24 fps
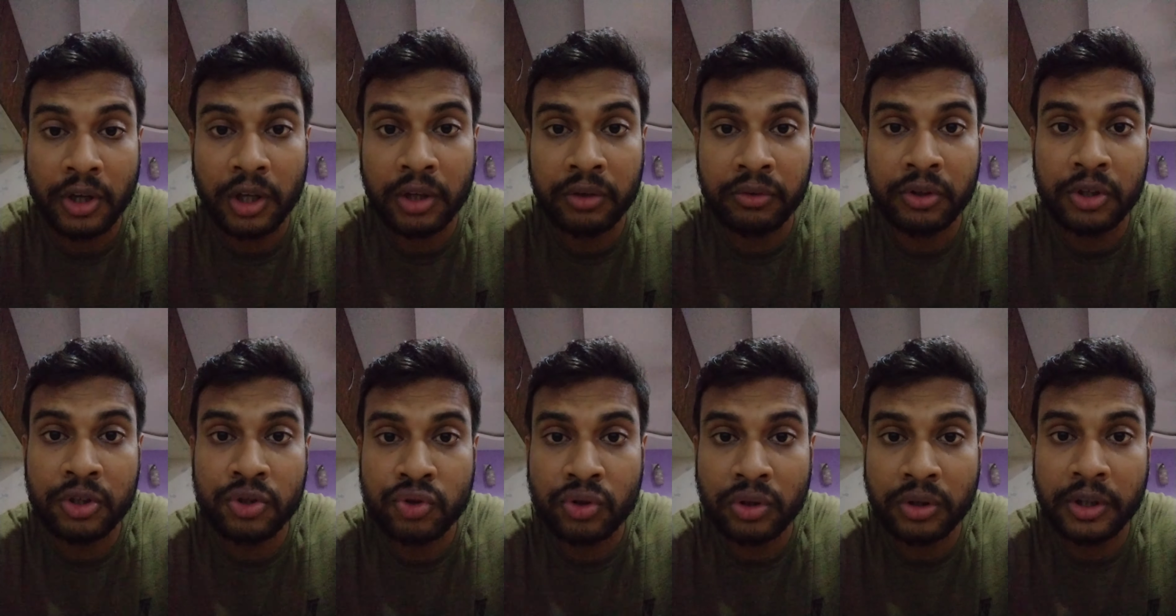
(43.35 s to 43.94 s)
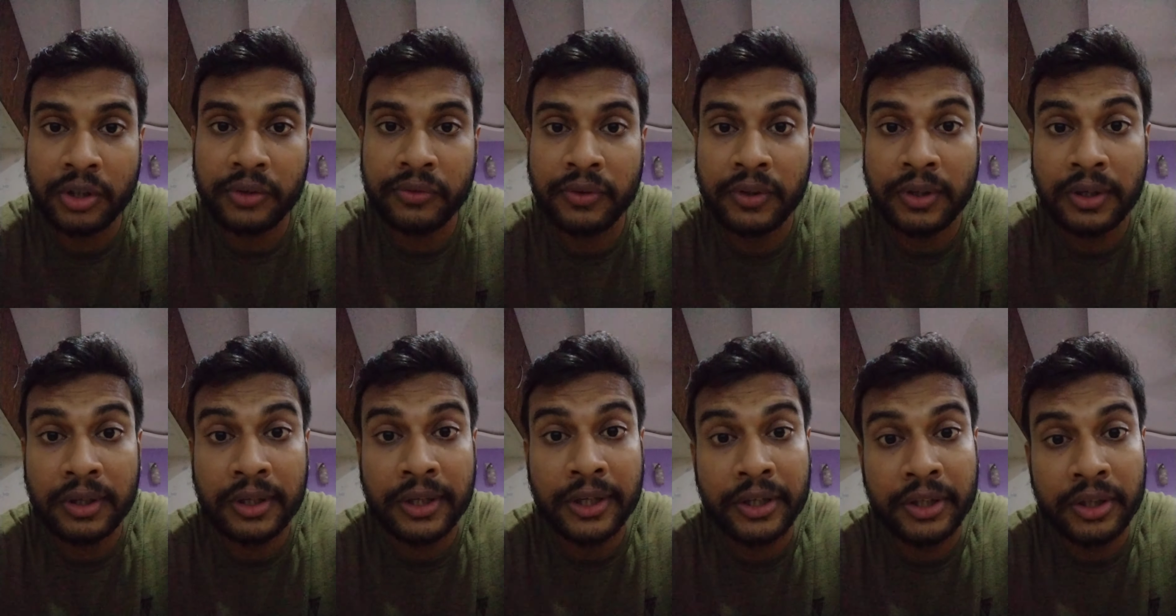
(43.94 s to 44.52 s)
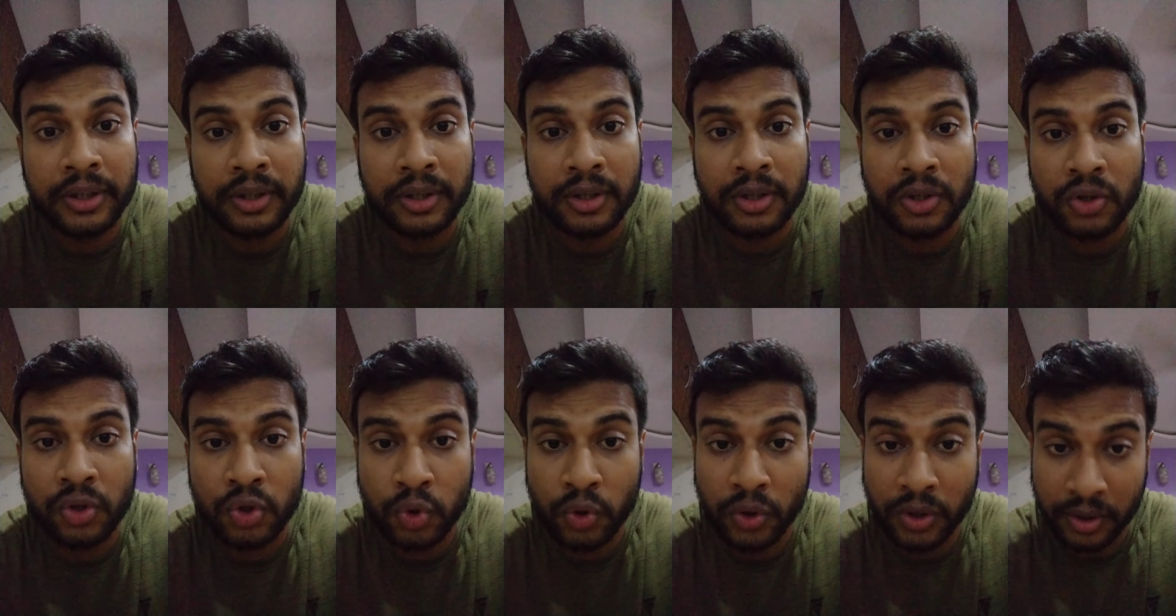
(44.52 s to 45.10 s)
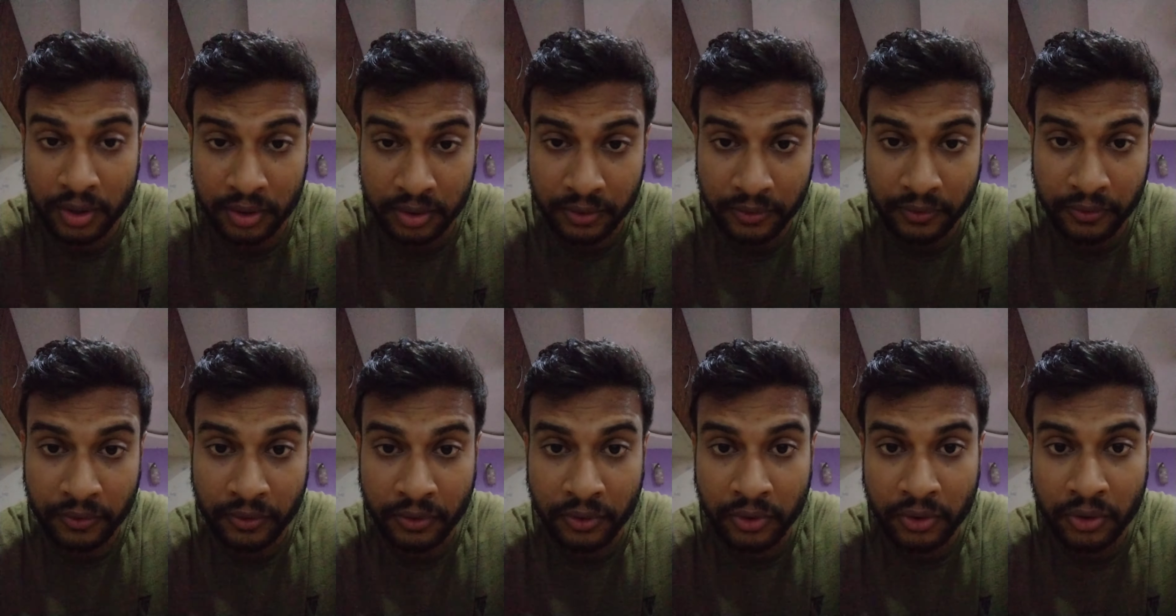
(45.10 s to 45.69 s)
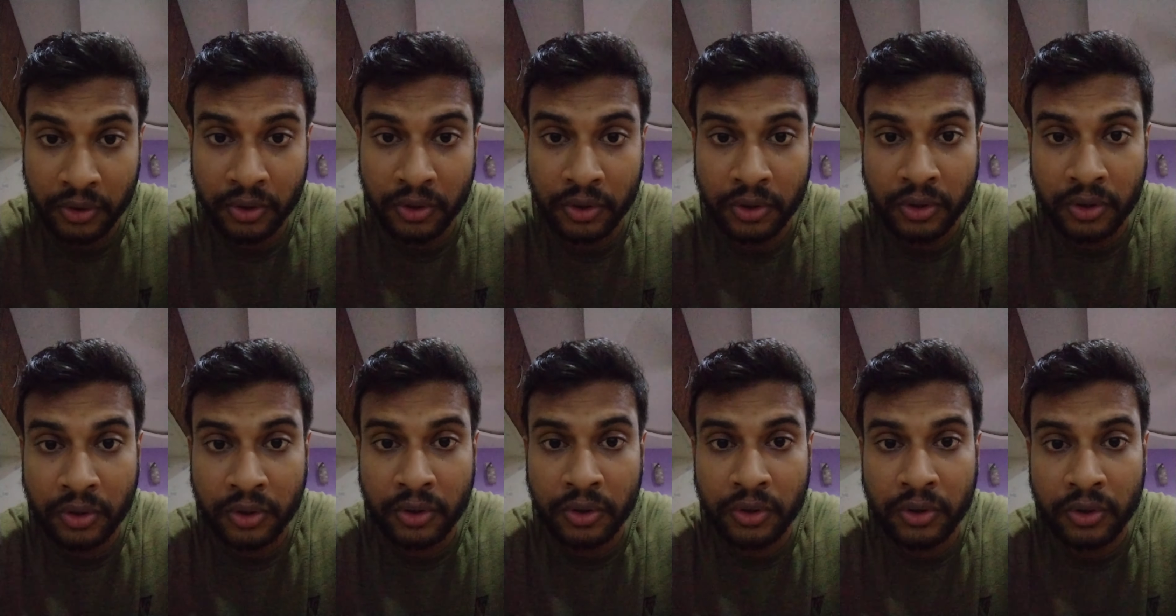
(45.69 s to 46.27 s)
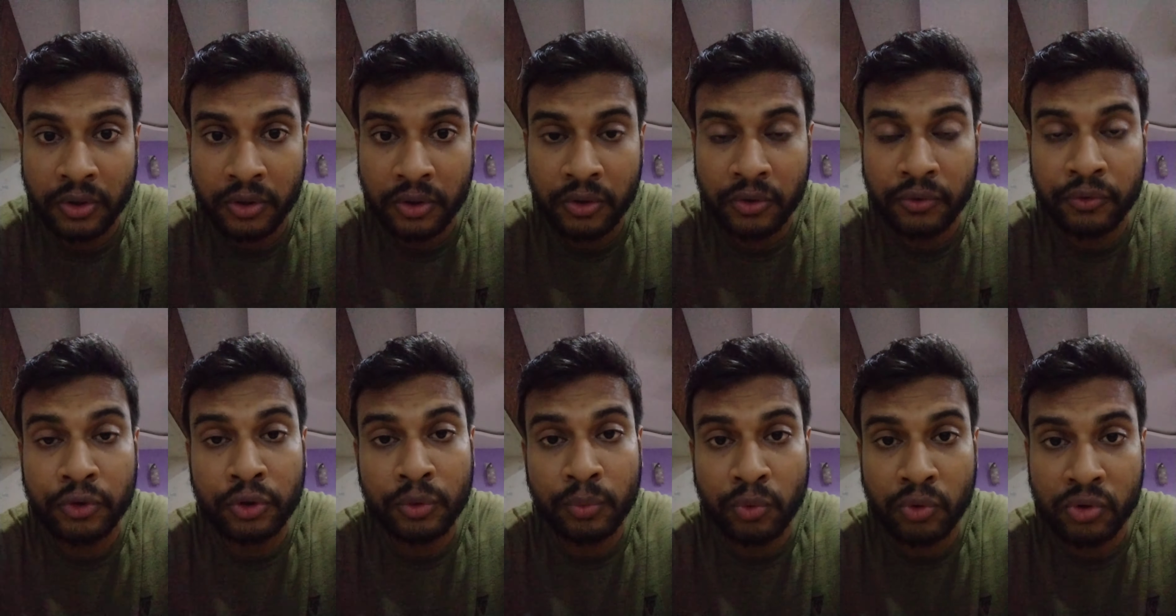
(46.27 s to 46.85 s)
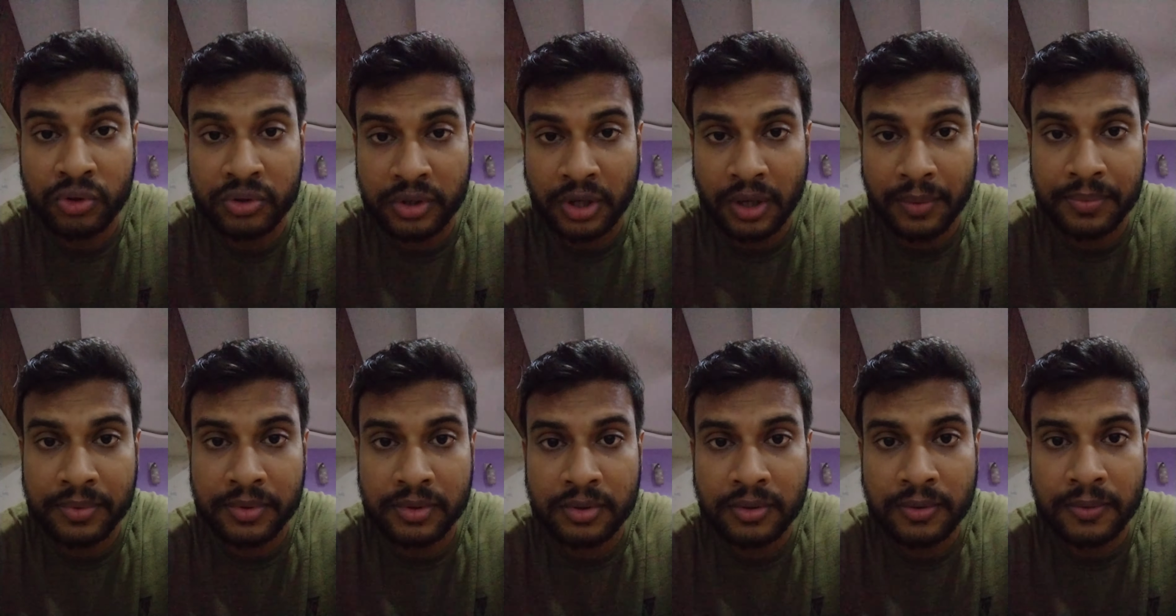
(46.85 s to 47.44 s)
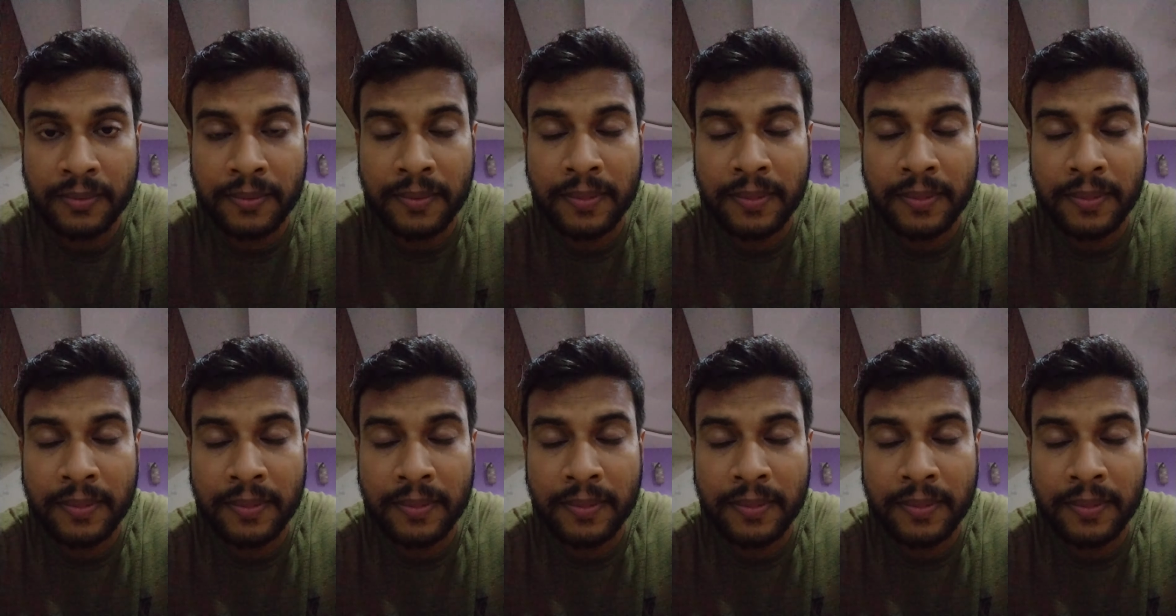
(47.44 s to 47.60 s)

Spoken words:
eventually it will lead to another few more steps.